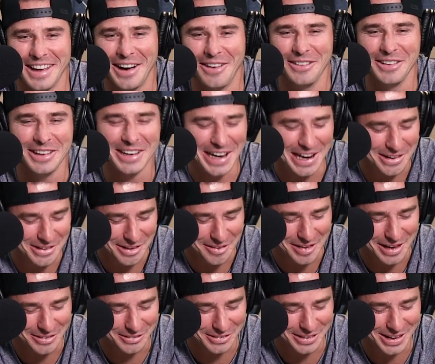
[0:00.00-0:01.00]
I really, I,
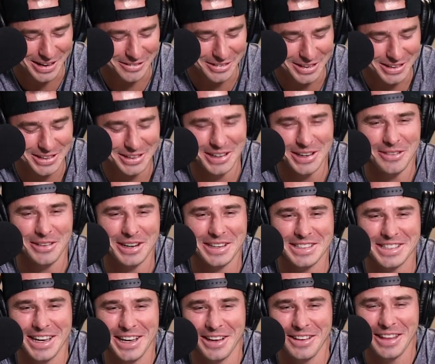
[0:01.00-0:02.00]
I really, I really don't know what
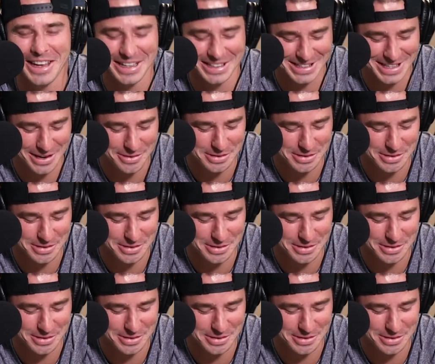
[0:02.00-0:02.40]
to say all that.